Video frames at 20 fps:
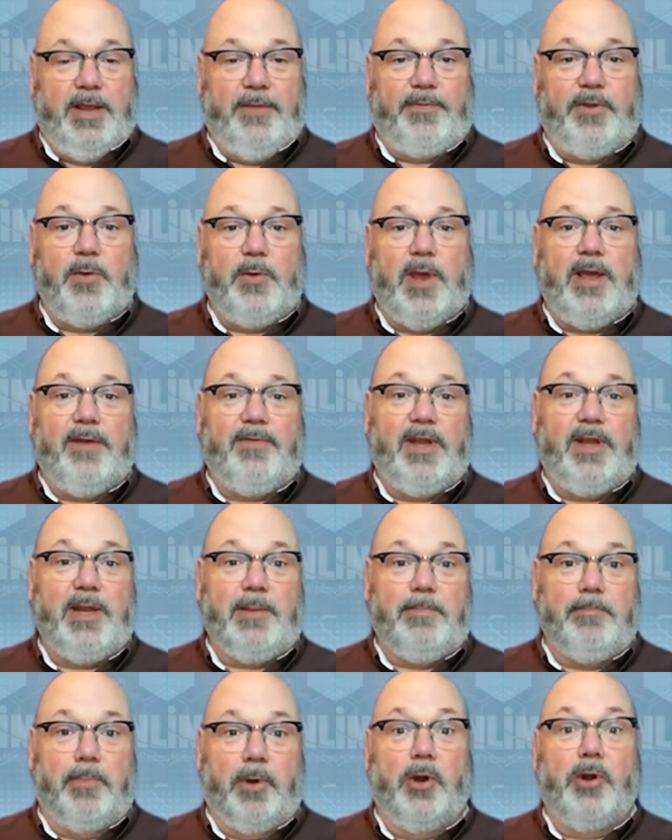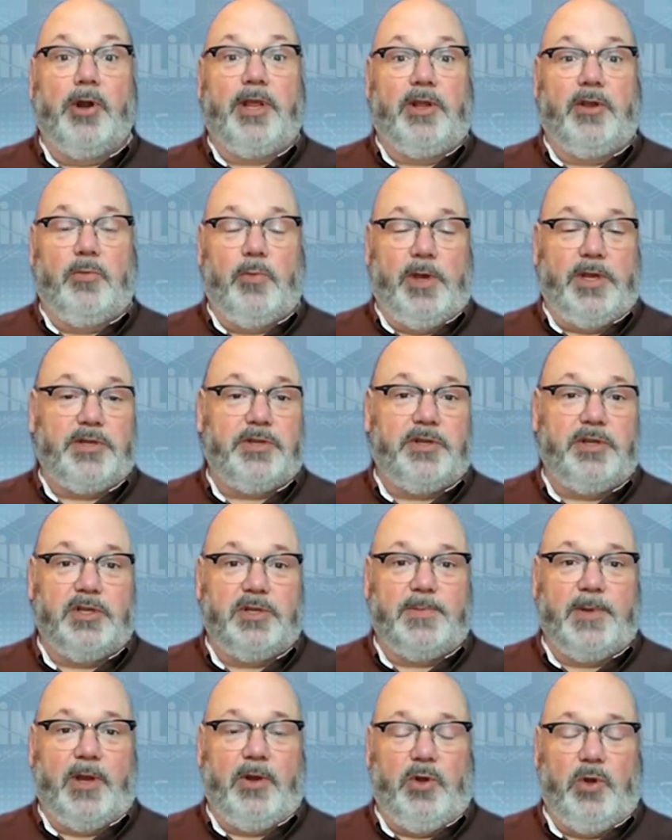If you have any burning
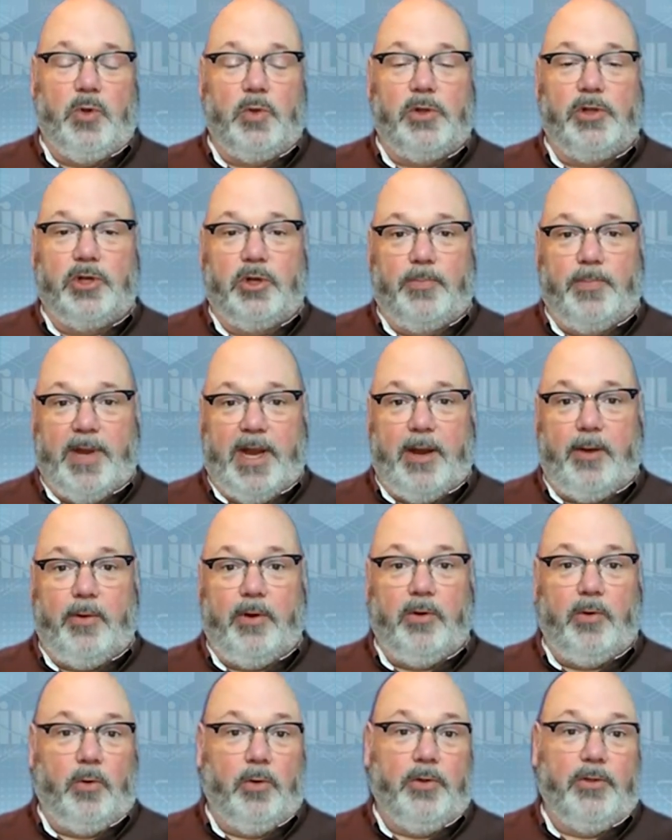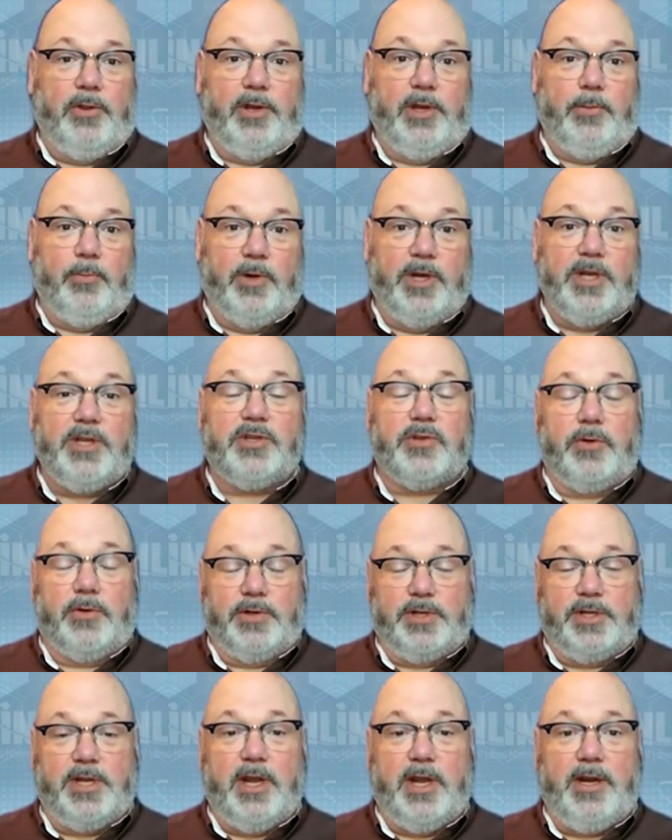questions about nuclear power or the
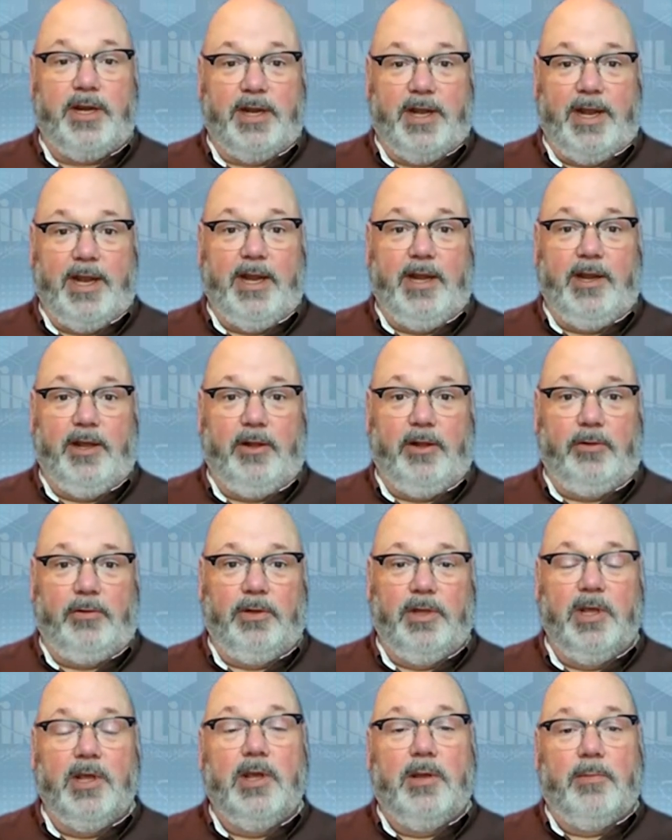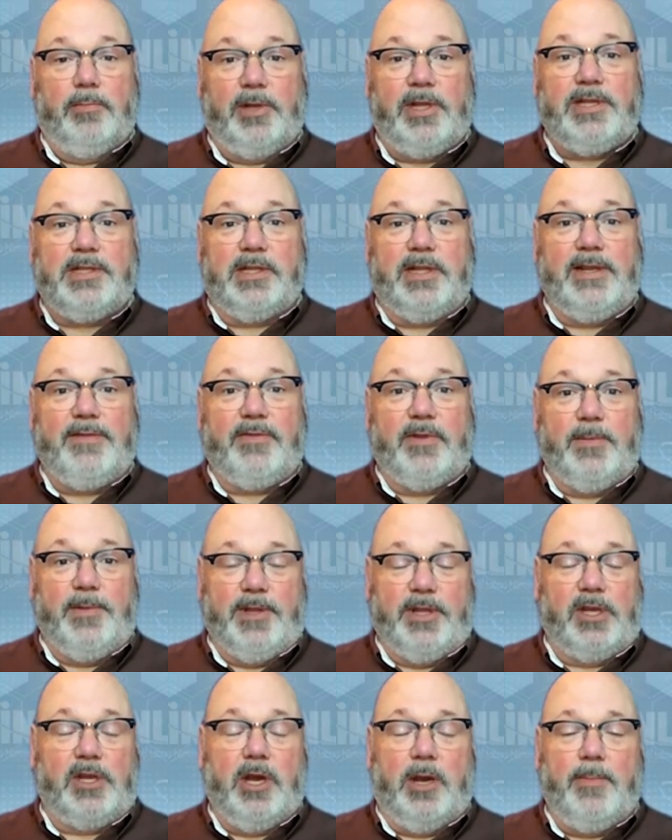research done at INL, please leave them
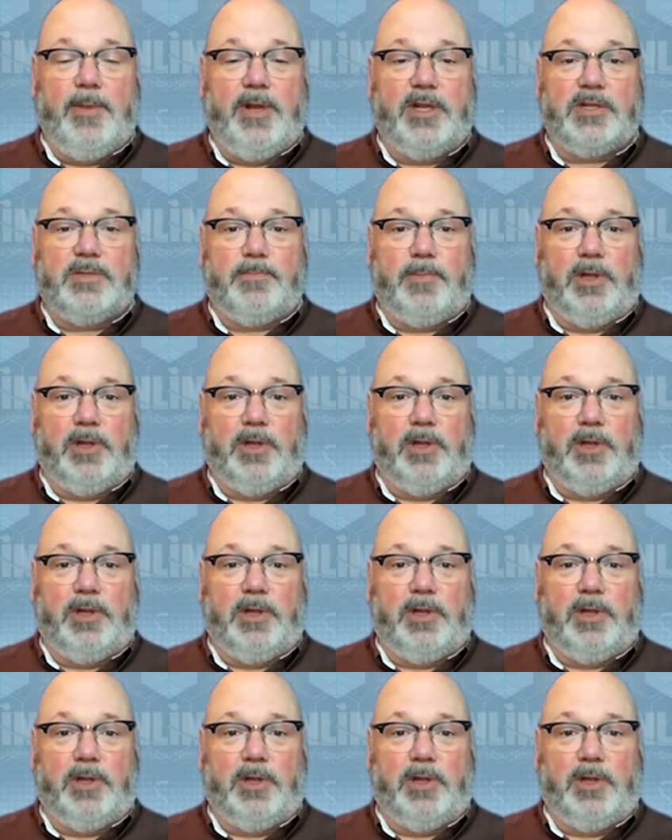in the comments